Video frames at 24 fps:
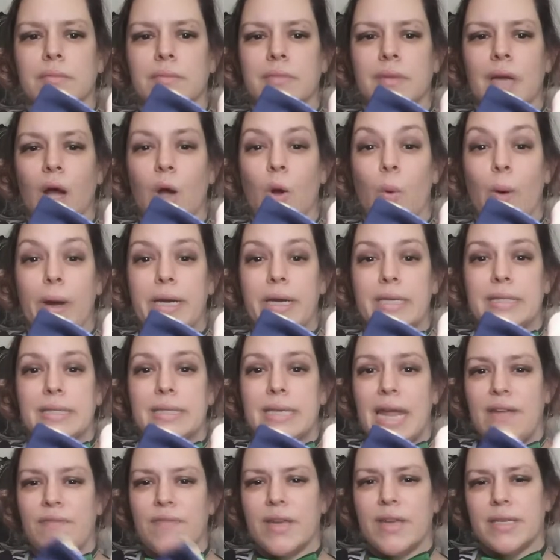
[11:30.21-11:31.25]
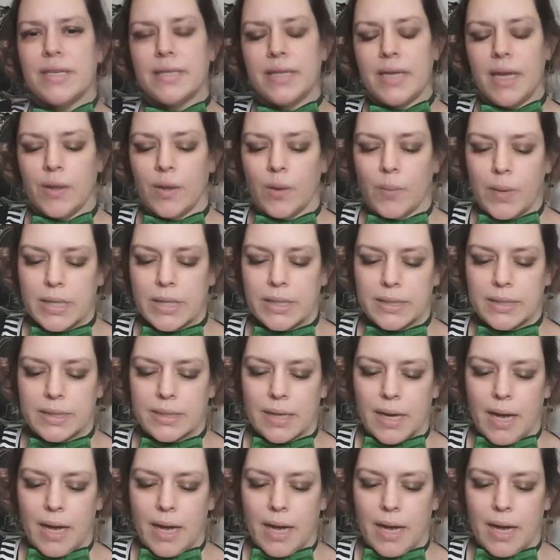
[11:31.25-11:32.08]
not quite as navy as the other ones.